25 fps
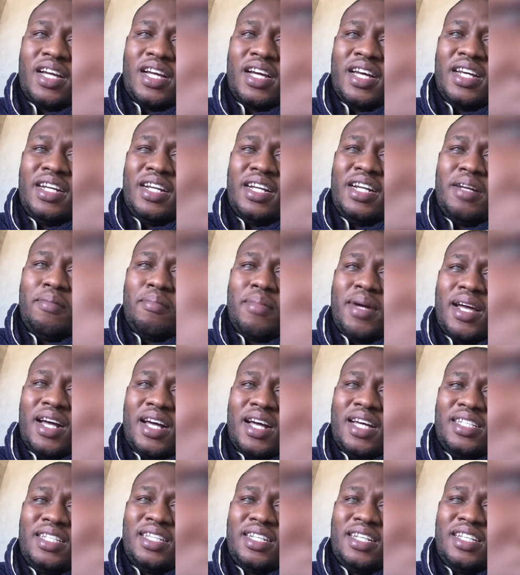Currently,
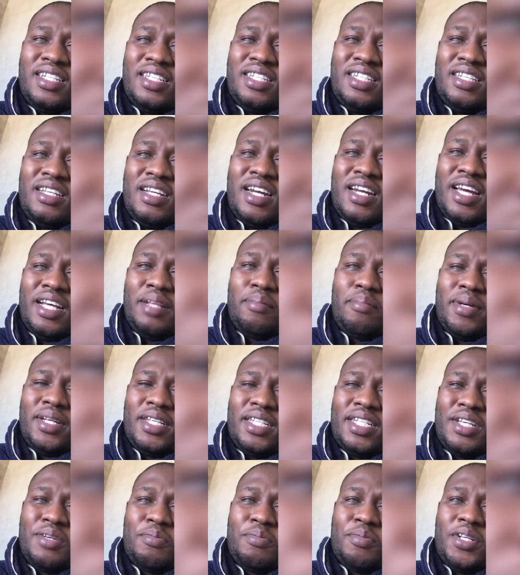my eyes, I can see light
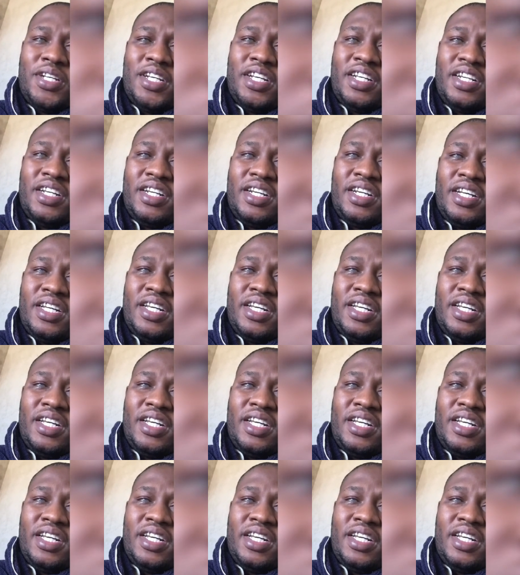perception.